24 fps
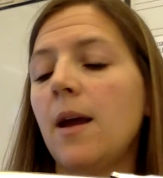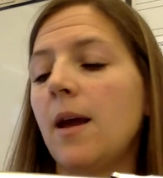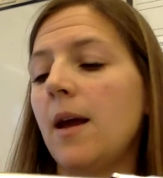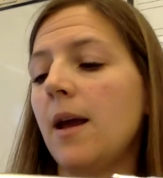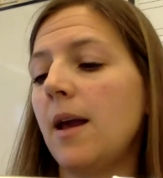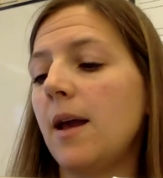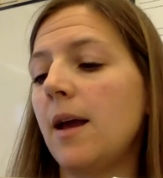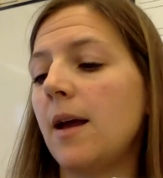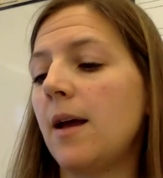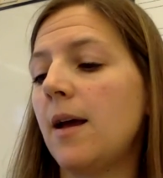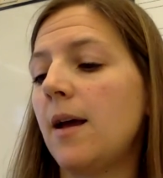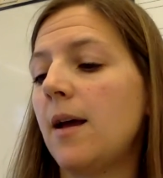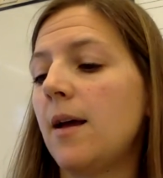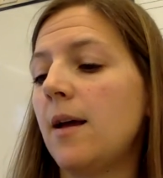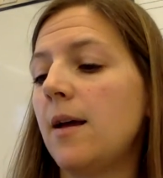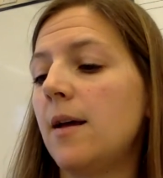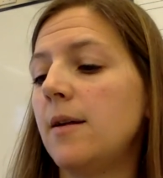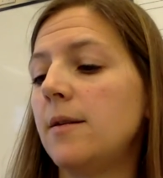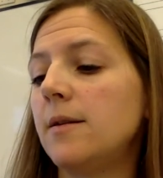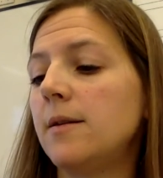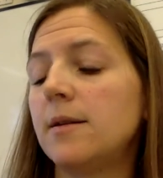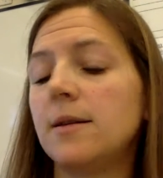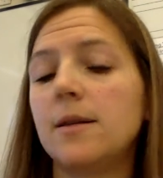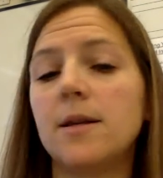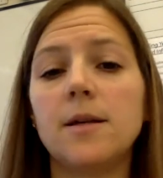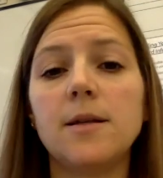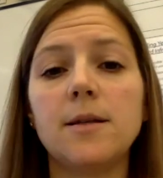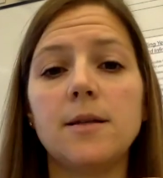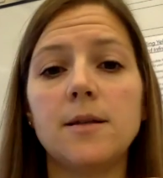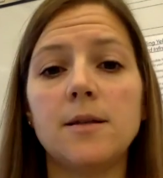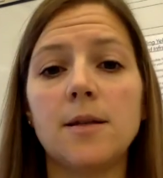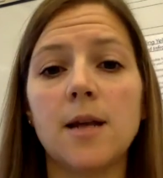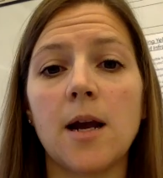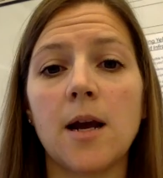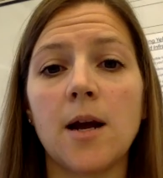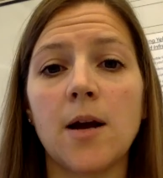And this
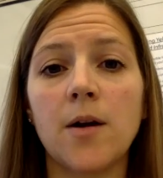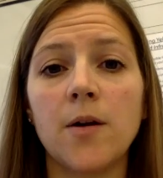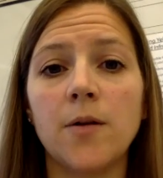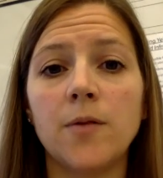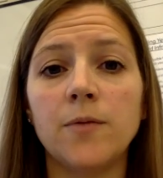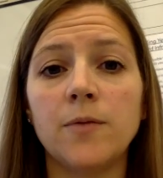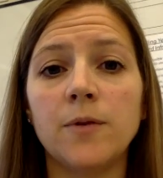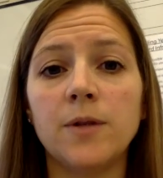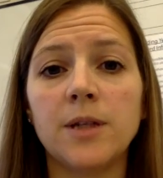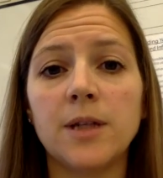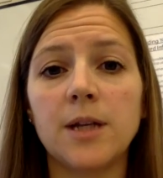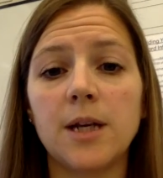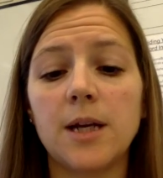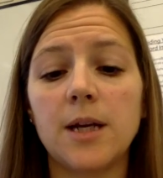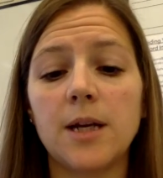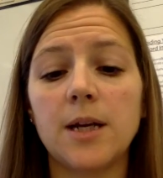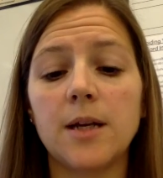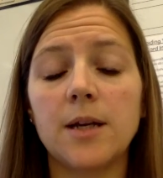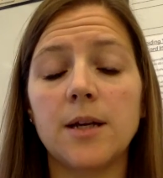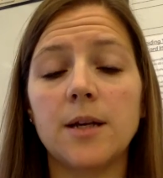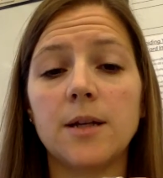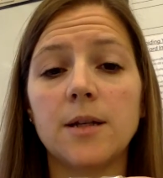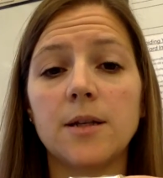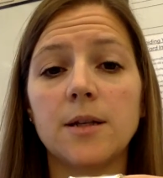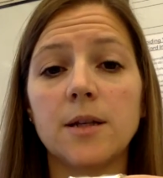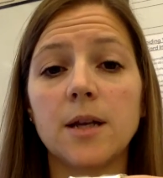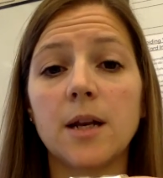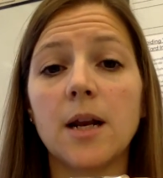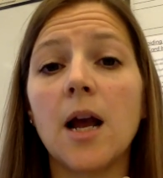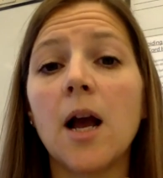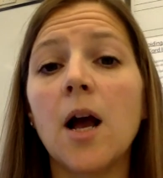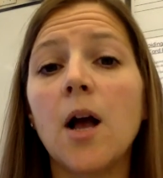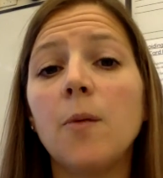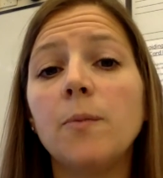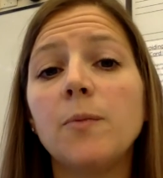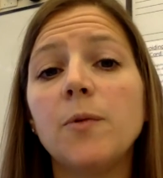sound is going to
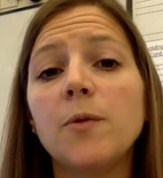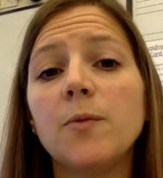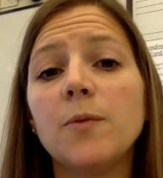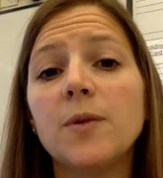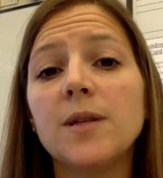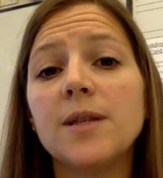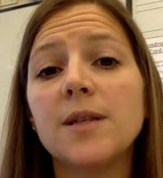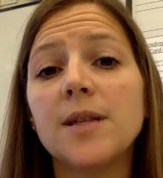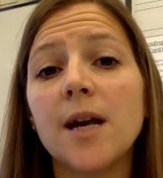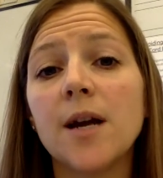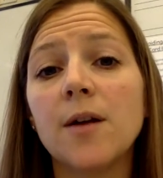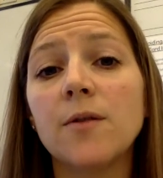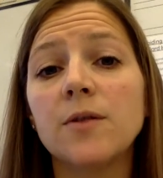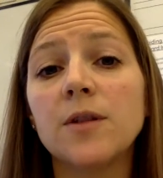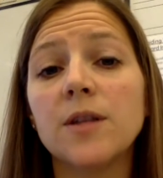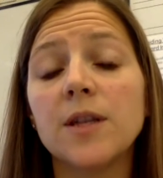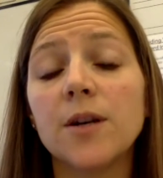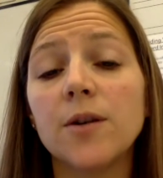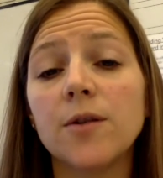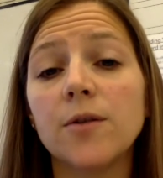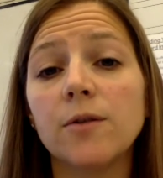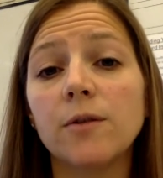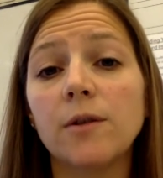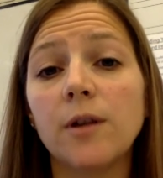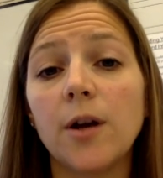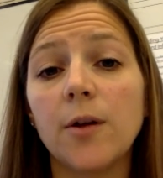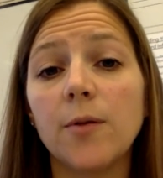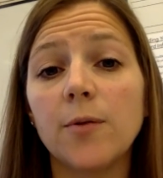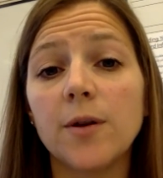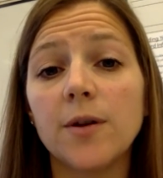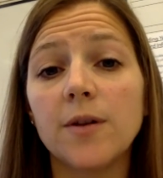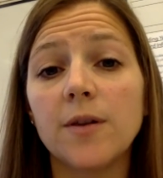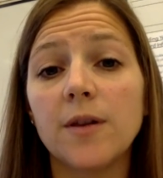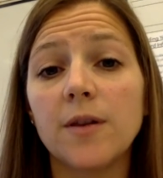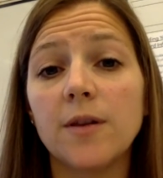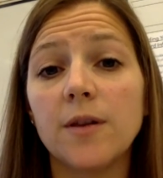help you with sounds that are
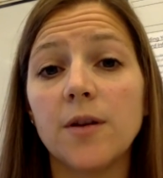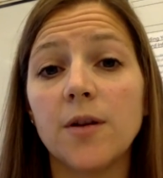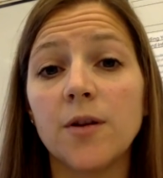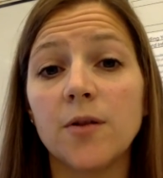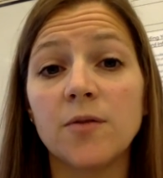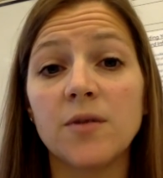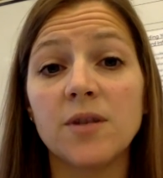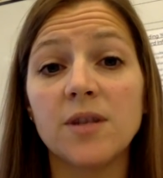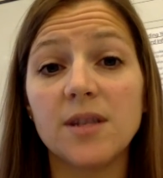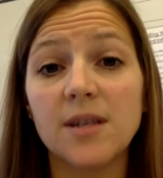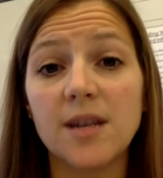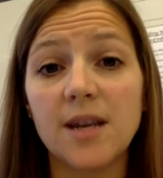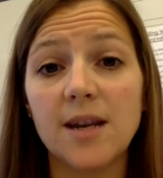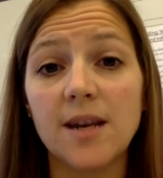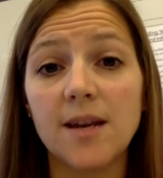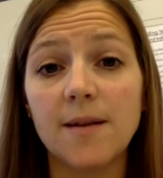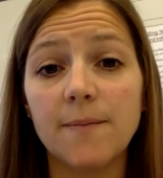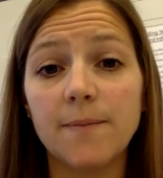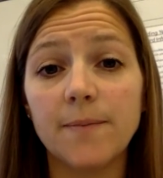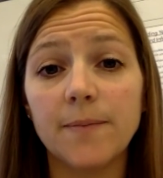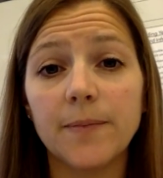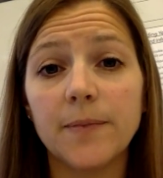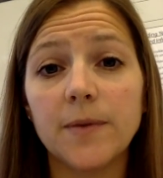lower than the note C.